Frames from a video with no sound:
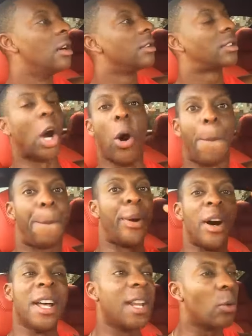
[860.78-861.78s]
Don't
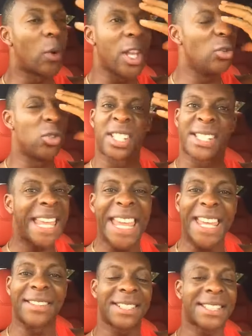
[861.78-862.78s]
put it where you see
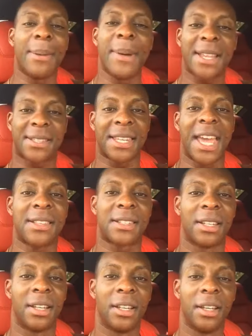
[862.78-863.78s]
it. Does that make sense?
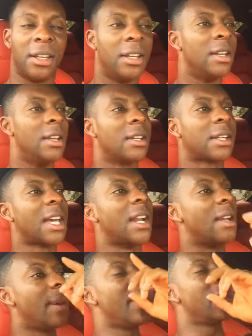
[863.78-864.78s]
Get up.
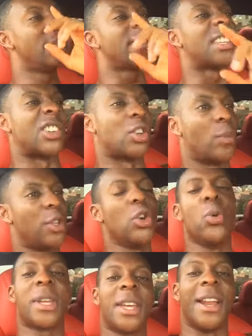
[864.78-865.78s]
Let me show you. When you
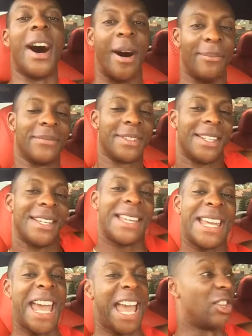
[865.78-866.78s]
get up
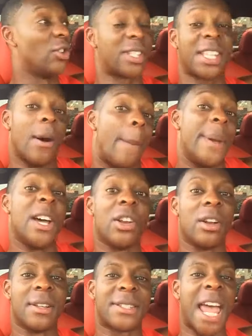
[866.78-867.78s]
and you see a bill
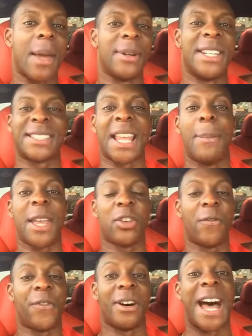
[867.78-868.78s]
on the table, does that make you
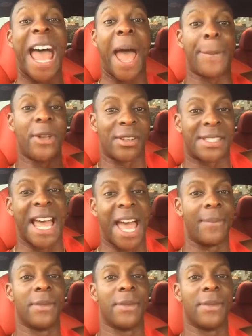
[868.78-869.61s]
feel happy or sad?